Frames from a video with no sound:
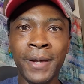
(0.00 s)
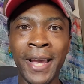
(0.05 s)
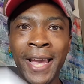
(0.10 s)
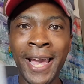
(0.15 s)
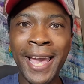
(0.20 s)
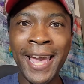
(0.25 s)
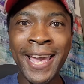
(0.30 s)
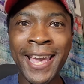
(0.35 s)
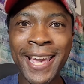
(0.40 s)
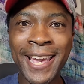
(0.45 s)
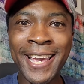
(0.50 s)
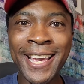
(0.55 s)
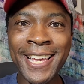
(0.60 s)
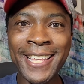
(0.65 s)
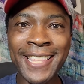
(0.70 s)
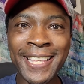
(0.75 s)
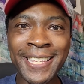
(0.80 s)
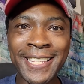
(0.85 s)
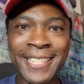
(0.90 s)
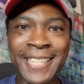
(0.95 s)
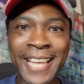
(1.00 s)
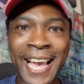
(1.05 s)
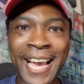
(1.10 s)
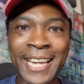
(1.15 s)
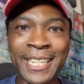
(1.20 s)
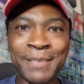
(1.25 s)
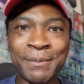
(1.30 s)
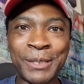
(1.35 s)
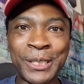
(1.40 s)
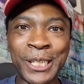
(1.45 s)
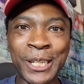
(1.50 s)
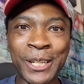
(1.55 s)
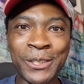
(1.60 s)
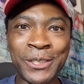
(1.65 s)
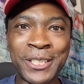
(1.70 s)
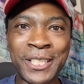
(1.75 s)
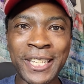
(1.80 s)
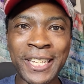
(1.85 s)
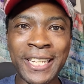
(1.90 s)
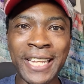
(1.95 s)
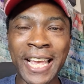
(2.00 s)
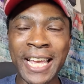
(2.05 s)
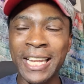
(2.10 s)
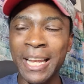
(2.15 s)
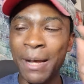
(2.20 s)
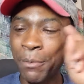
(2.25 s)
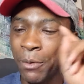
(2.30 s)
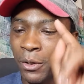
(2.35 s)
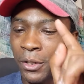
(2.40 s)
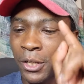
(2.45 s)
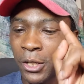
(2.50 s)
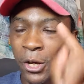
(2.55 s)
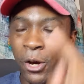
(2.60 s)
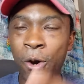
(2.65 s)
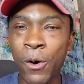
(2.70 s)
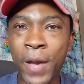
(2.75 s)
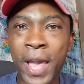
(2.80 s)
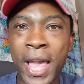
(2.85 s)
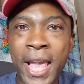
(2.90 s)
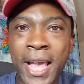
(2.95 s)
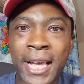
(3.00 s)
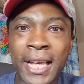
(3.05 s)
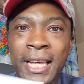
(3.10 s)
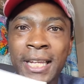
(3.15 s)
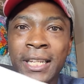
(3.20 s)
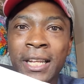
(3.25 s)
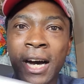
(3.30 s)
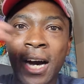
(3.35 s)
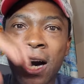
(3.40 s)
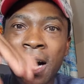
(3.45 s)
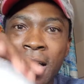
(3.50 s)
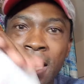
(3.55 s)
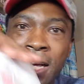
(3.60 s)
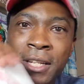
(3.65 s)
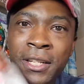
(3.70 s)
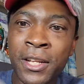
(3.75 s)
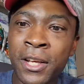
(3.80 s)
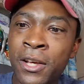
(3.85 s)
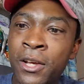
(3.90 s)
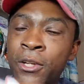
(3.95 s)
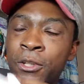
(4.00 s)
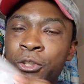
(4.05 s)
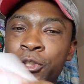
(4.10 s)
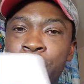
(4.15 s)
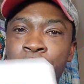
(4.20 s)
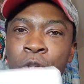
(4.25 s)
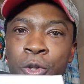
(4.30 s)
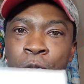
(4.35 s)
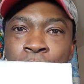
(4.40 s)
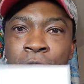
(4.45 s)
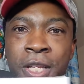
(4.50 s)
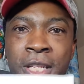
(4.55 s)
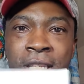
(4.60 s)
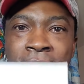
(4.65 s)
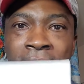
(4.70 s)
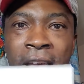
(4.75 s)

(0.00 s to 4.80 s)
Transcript: Hey, this is Adam Shelton, and I'm going to go ahead and undo this